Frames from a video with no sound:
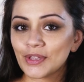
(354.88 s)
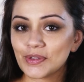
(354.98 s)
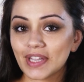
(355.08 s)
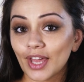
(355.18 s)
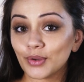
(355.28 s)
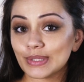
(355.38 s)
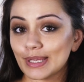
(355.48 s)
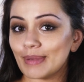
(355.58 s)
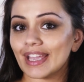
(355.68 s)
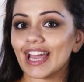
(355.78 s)
You can
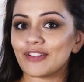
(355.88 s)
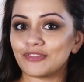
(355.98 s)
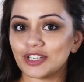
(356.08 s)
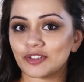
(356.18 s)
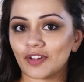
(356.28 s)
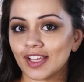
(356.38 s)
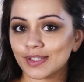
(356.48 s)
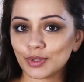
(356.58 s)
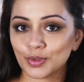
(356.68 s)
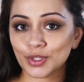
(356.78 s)
also make a fish
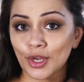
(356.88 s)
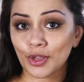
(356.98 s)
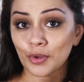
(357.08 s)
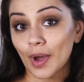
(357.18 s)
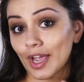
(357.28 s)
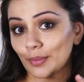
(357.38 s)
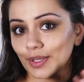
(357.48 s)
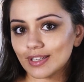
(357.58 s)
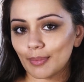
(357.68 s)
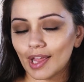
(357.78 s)
face, which will show you where you
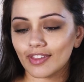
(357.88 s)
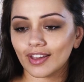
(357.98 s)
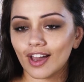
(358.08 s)
want to apply the